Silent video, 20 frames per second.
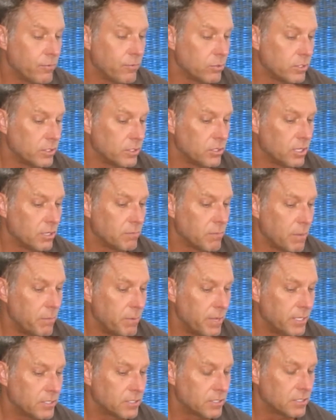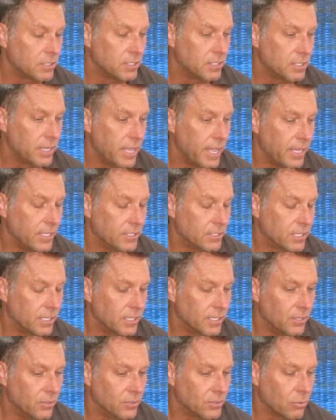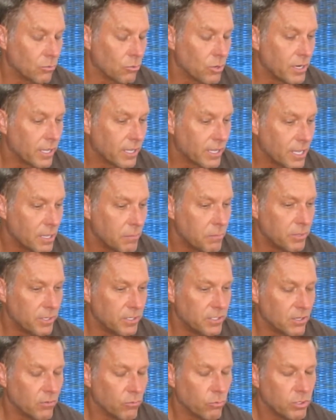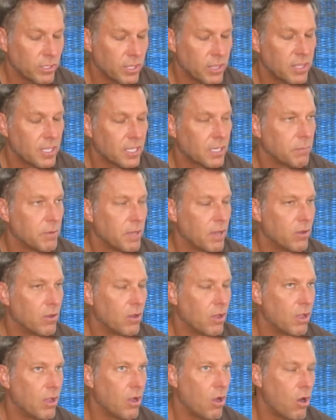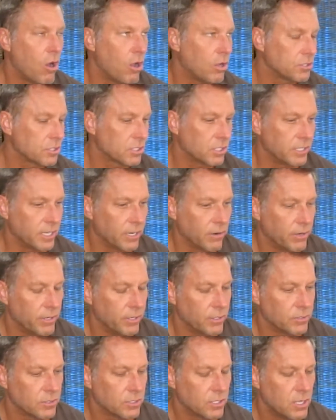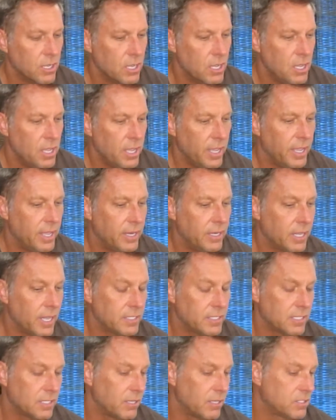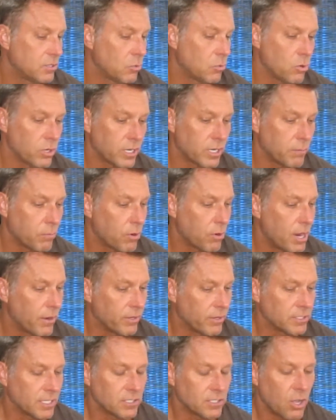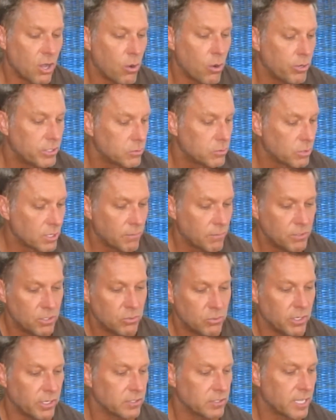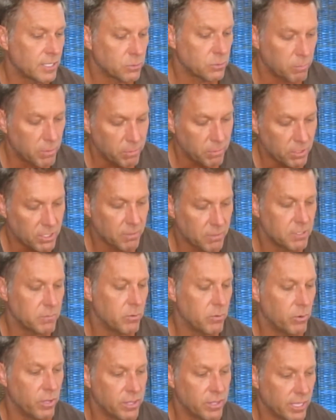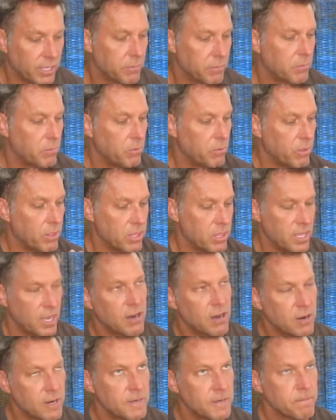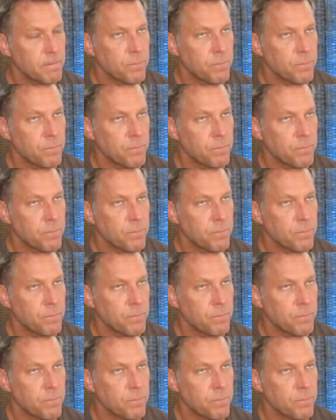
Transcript: really done my best as you know to run a company to really think about all scenarios and it's a, it's a work in progress. That's always what I'm doing because that's what people come to me with. They come to me with their